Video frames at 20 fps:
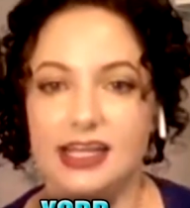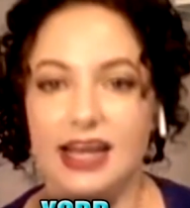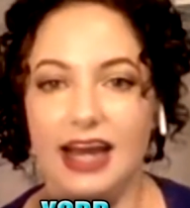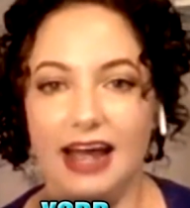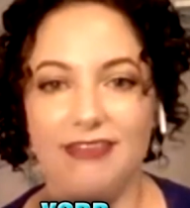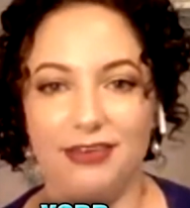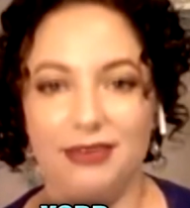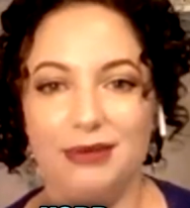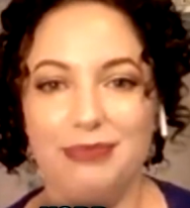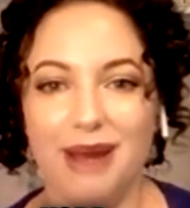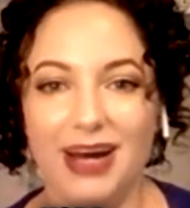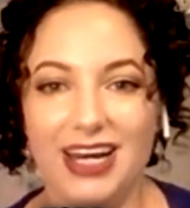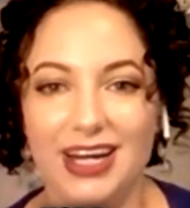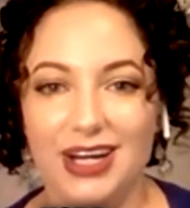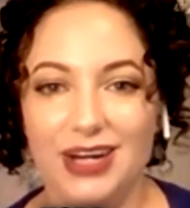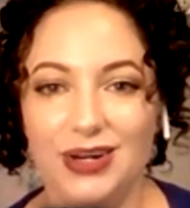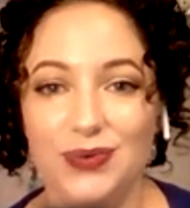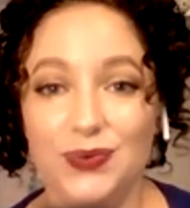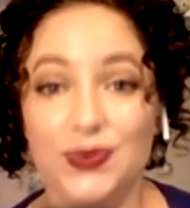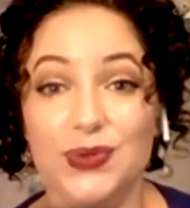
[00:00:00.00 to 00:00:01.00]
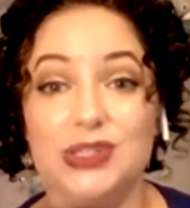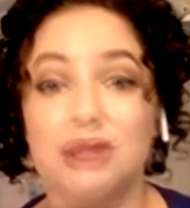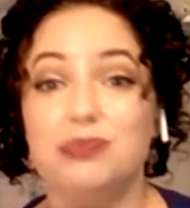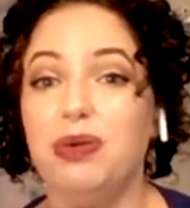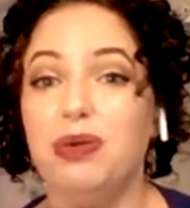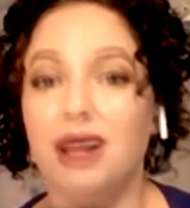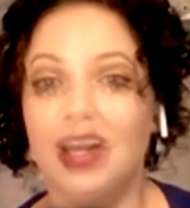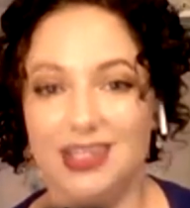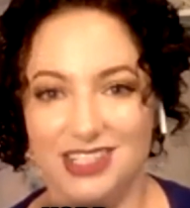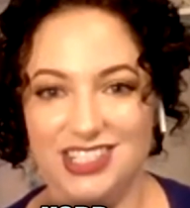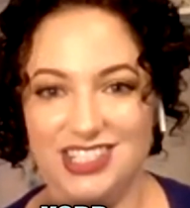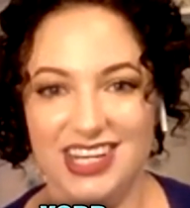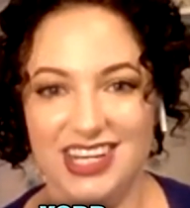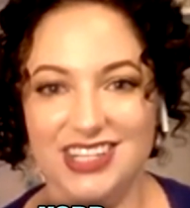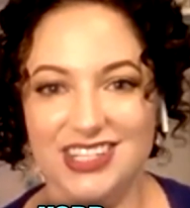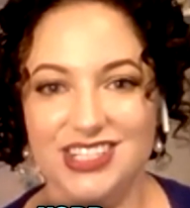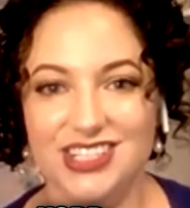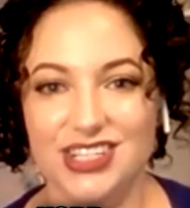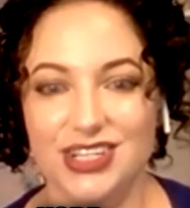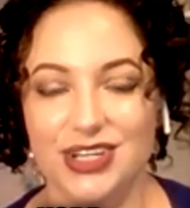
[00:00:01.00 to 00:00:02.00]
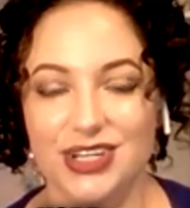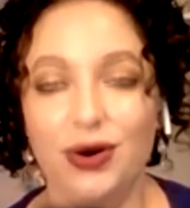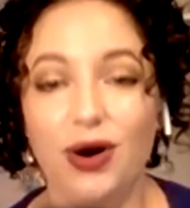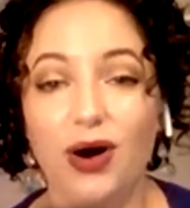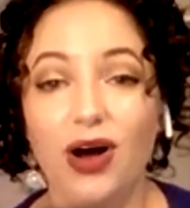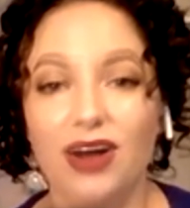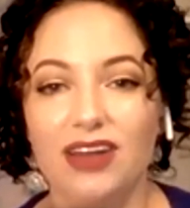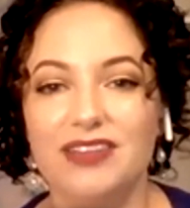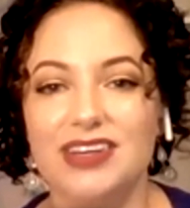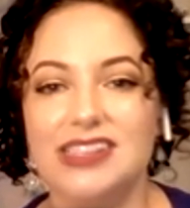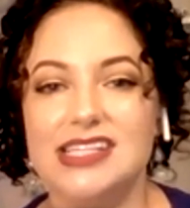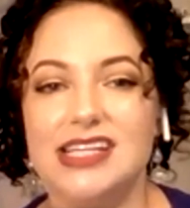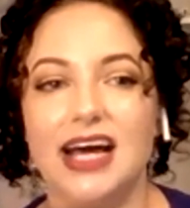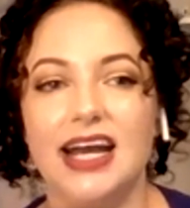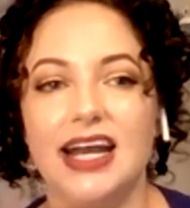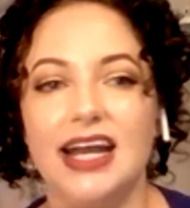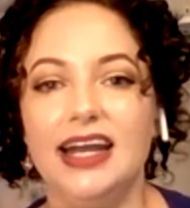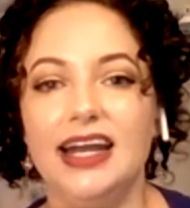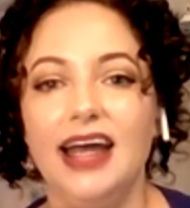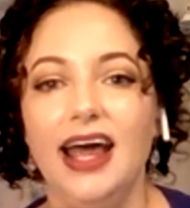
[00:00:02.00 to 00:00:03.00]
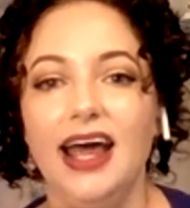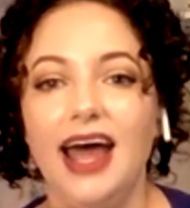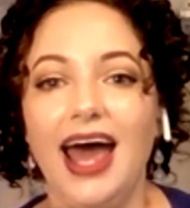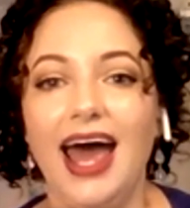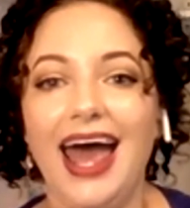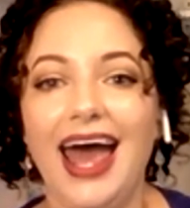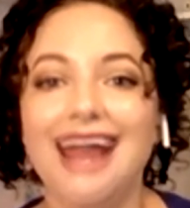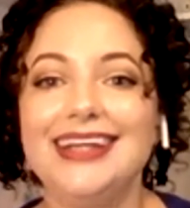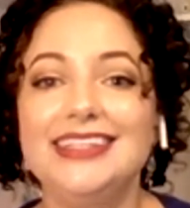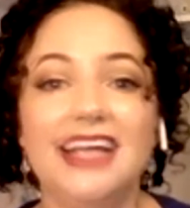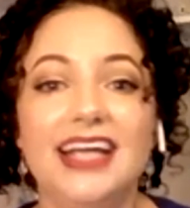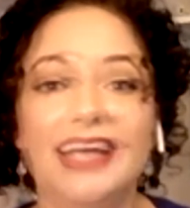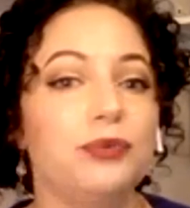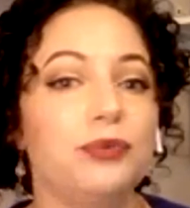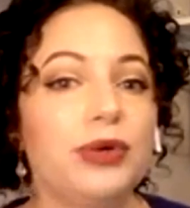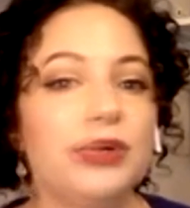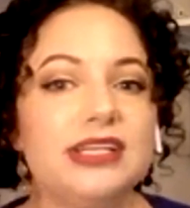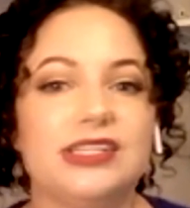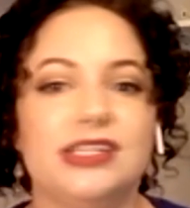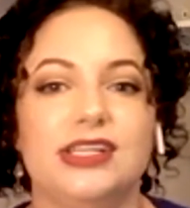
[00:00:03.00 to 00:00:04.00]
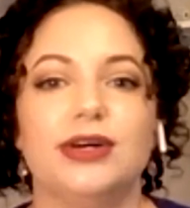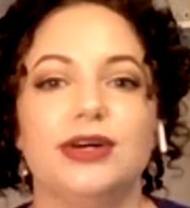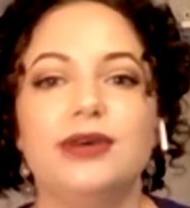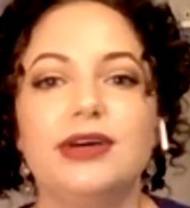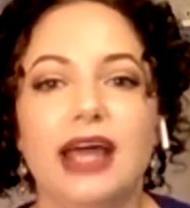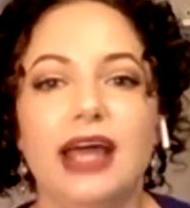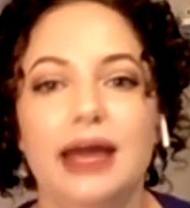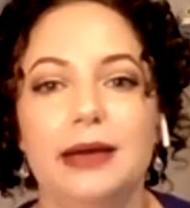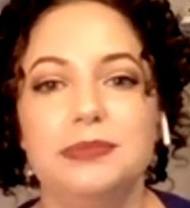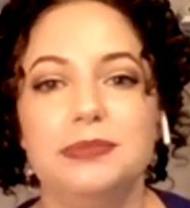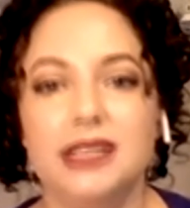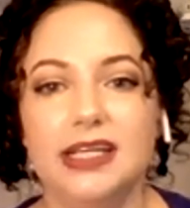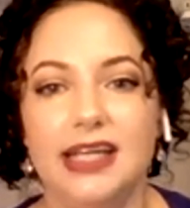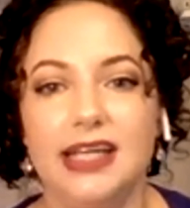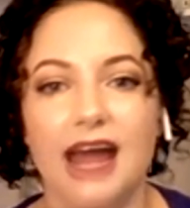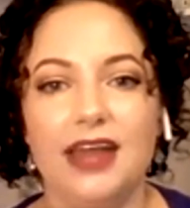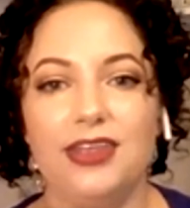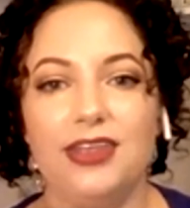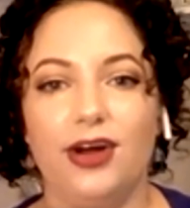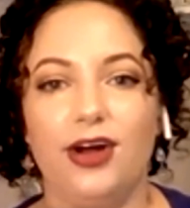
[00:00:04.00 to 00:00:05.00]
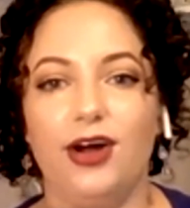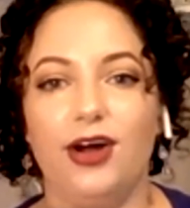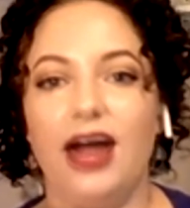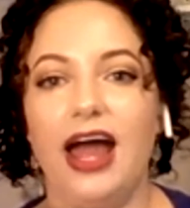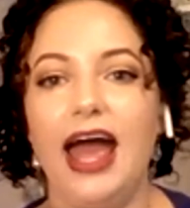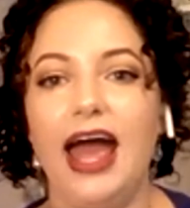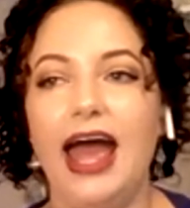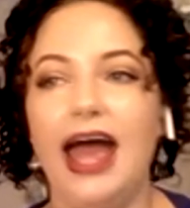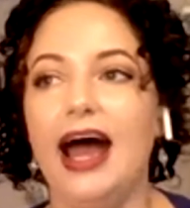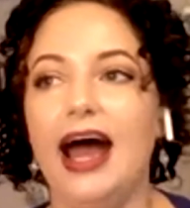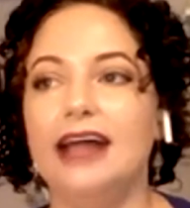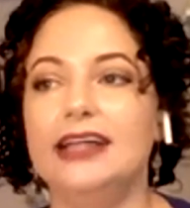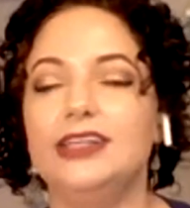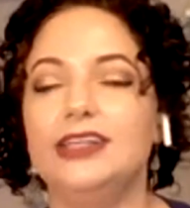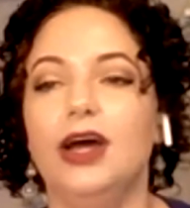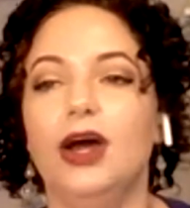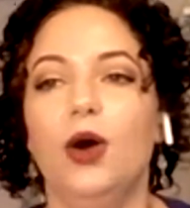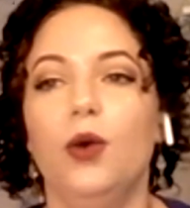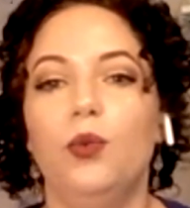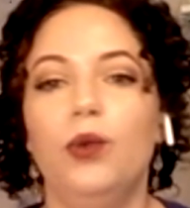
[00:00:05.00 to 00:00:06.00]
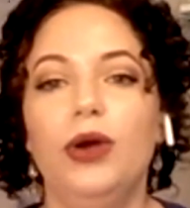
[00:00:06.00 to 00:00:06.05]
everybody was plunged into all of a sudden. And yet we still came together and we